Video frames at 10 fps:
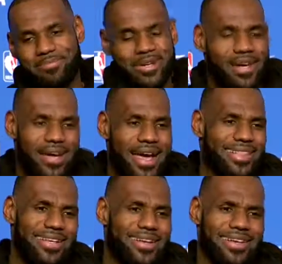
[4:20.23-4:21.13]
But at
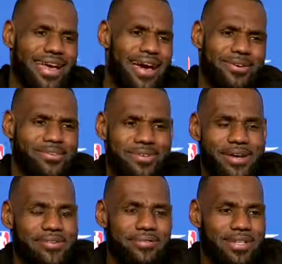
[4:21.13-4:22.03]
the end of the day, I don't
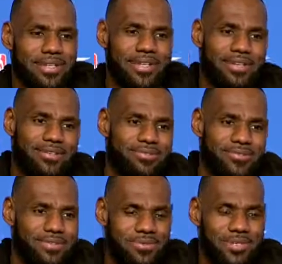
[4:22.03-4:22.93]
really
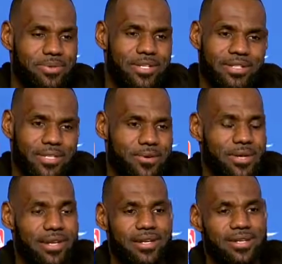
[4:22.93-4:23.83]
get what is a
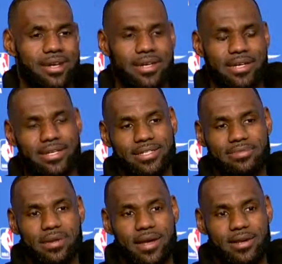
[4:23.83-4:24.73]
critic. It
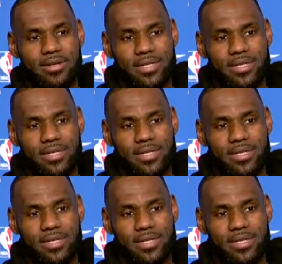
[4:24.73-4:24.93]
doesn't matter.